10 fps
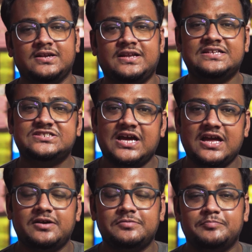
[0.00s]

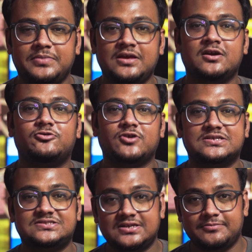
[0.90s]
DJI, being a
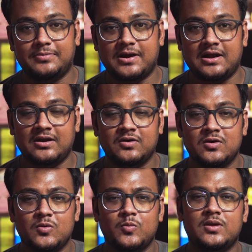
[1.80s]
trusted brand
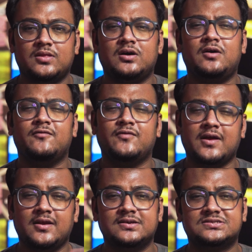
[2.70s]
with a
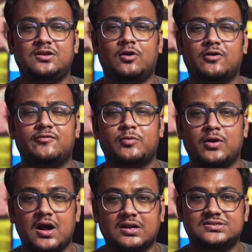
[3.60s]
various lot of
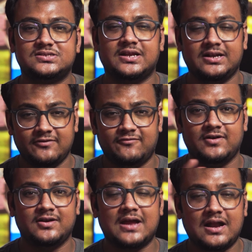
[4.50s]
products in
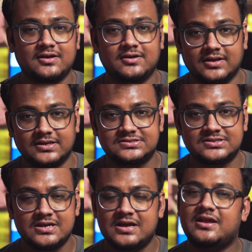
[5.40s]
different categories,
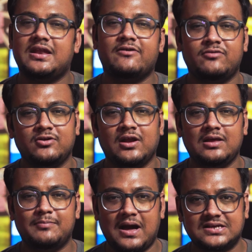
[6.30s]
never
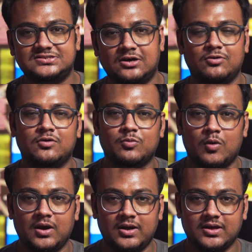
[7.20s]
really backs down on
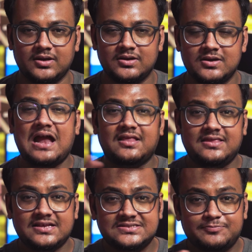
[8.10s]
quality. At
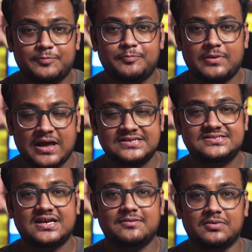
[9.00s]
this price
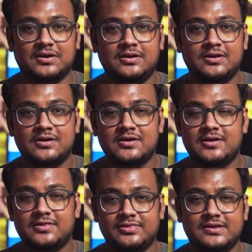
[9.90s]
segment,
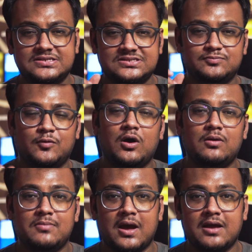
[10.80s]
this small
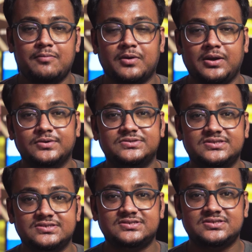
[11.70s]
mic
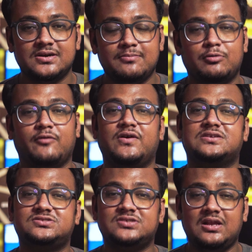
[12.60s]
produces
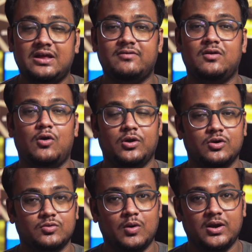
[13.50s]
professional level
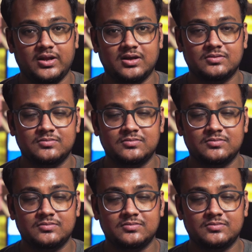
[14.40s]
audio quality.